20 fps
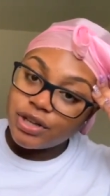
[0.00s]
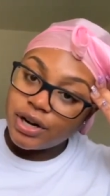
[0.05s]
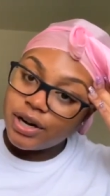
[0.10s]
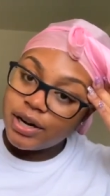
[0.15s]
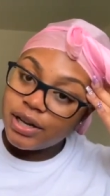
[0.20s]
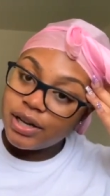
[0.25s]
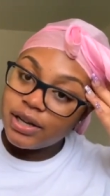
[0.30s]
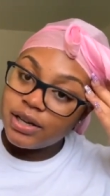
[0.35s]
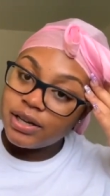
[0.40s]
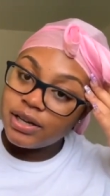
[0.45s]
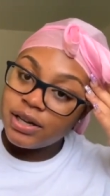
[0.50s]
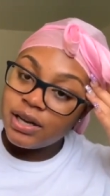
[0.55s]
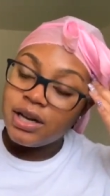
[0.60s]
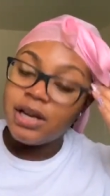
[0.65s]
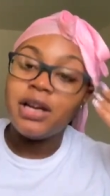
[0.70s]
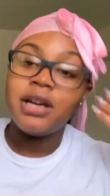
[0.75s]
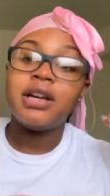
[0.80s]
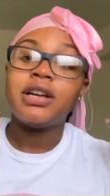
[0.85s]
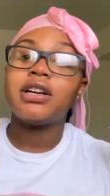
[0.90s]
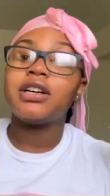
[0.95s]
threaded
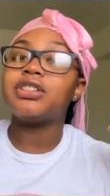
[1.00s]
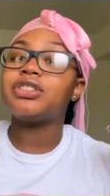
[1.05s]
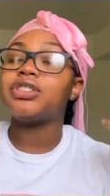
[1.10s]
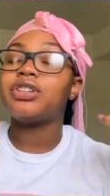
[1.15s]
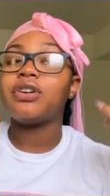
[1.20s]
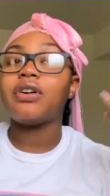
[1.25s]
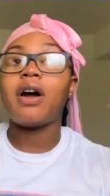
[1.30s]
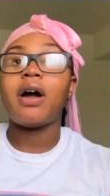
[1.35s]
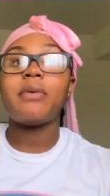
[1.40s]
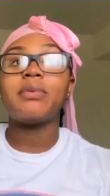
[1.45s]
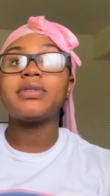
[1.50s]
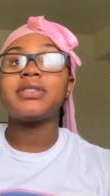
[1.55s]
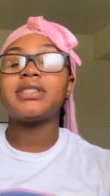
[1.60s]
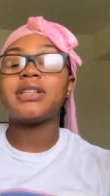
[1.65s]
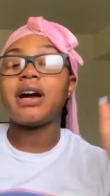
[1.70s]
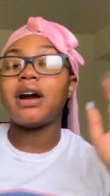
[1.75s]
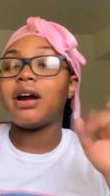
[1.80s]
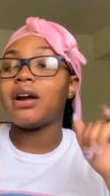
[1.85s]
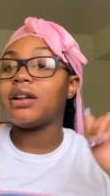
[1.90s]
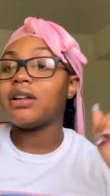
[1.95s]
because, you know, I was
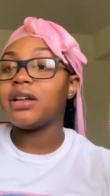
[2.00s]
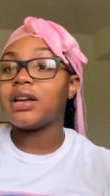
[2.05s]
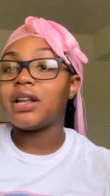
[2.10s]
tired of